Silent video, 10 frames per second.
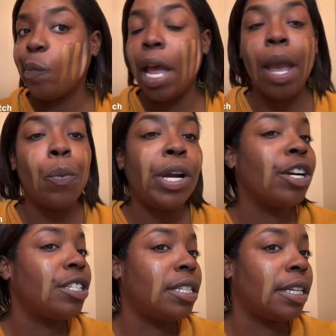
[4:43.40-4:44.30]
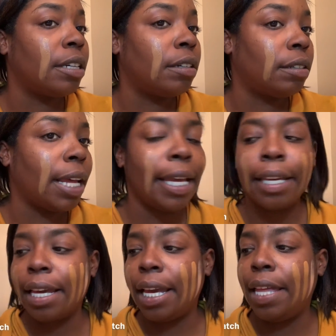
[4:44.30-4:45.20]
And we are still
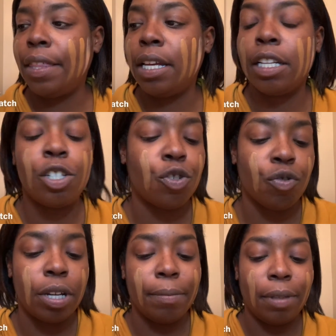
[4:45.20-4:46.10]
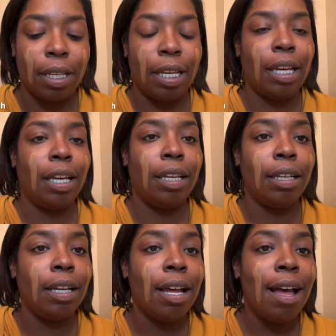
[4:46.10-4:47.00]
like in the extremely
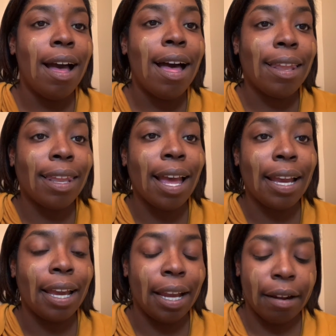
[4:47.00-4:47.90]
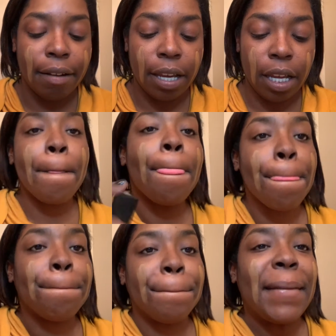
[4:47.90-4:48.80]
light area.
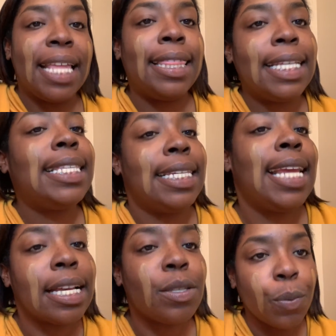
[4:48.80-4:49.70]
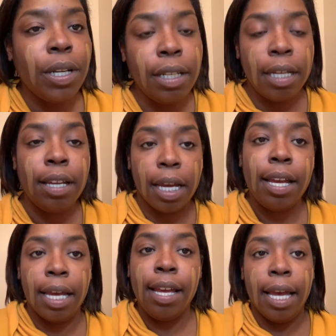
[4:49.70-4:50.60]
This next one
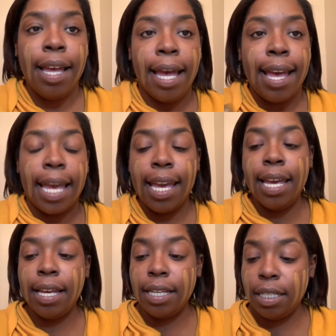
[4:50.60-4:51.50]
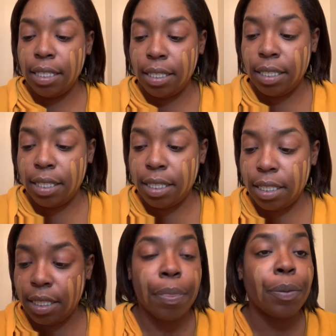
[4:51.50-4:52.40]
is
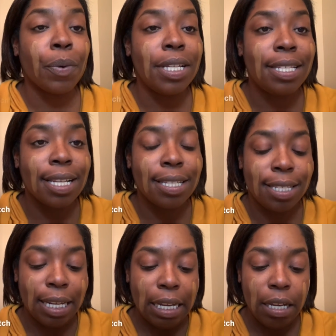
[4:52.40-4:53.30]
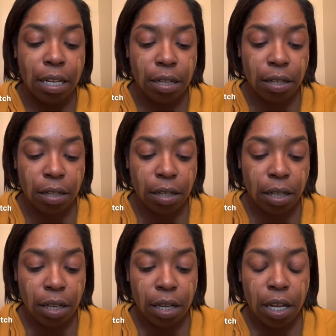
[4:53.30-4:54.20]
360,
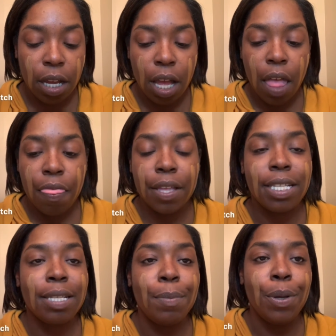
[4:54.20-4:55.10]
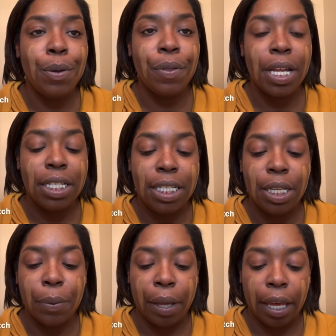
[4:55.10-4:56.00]
the Smooth and
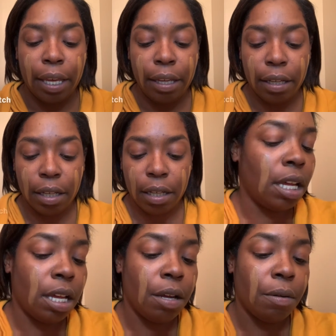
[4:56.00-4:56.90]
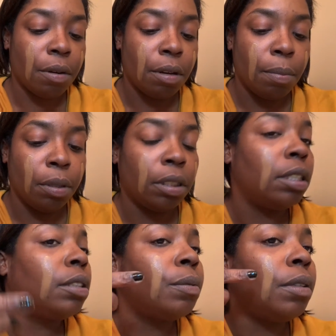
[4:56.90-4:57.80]
Dewy. I'm gonna put
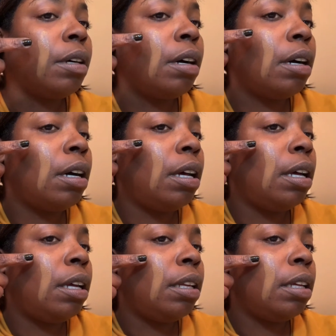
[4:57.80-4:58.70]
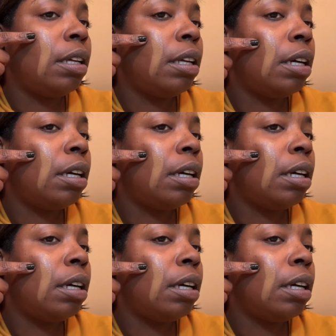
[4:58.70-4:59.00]
this one on.